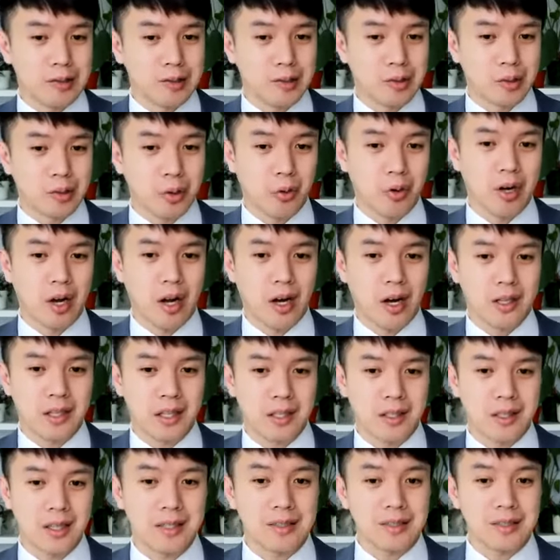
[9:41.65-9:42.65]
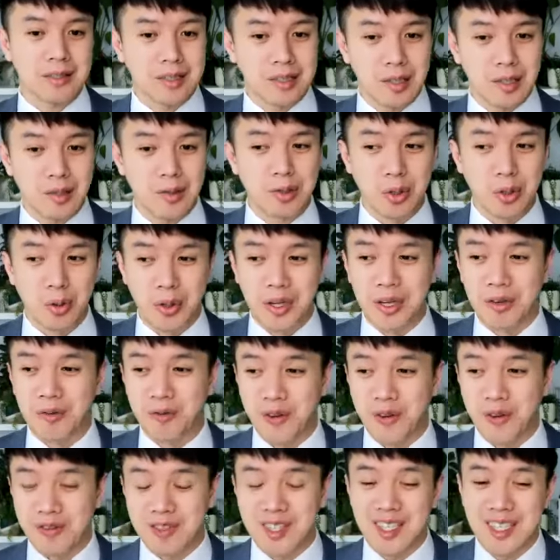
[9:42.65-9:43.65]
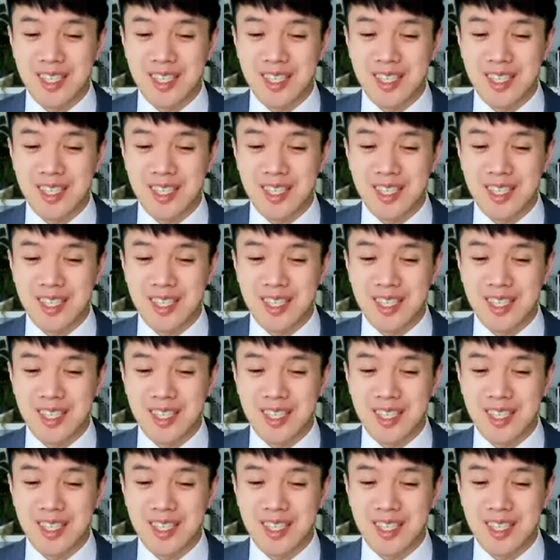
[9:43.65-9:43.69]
door knocking, and still doing 50